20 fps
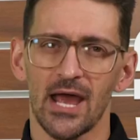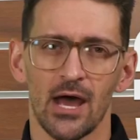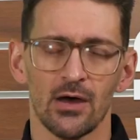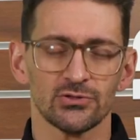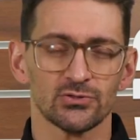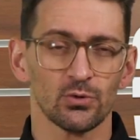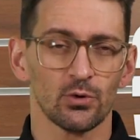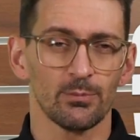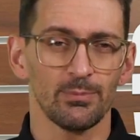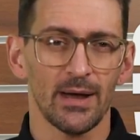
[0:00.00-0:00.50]

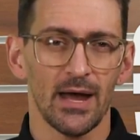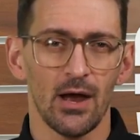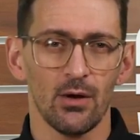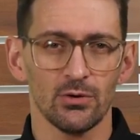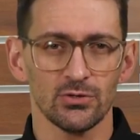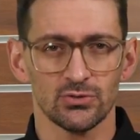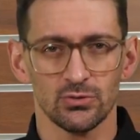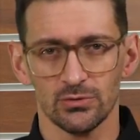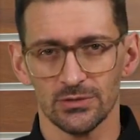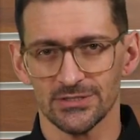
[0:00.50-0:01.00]
outdoor
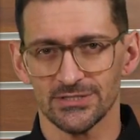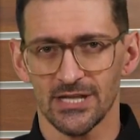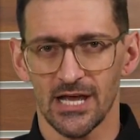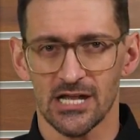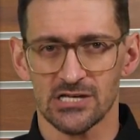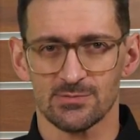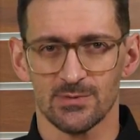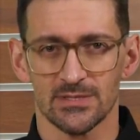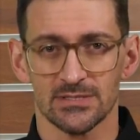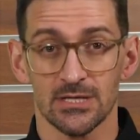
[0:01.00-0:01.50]
power tool
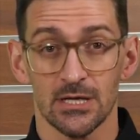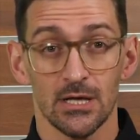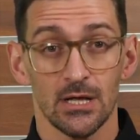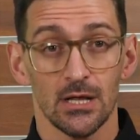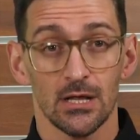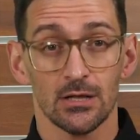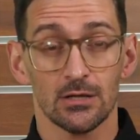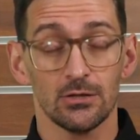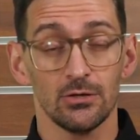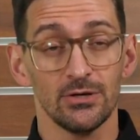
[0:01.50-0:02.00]
attachments,
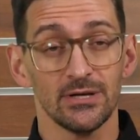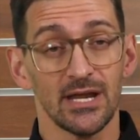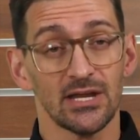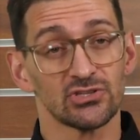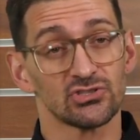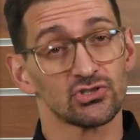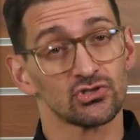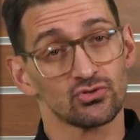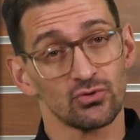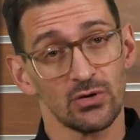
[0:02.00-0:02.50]
including a
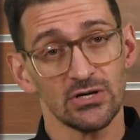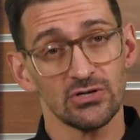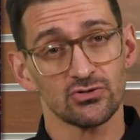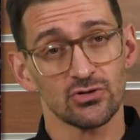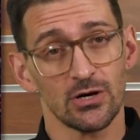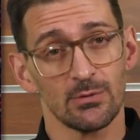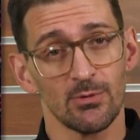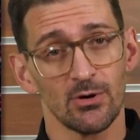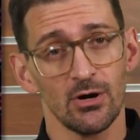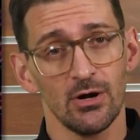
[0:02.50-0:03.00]
string
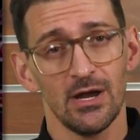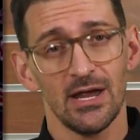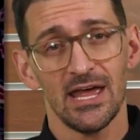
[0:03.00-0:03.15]
trimmer,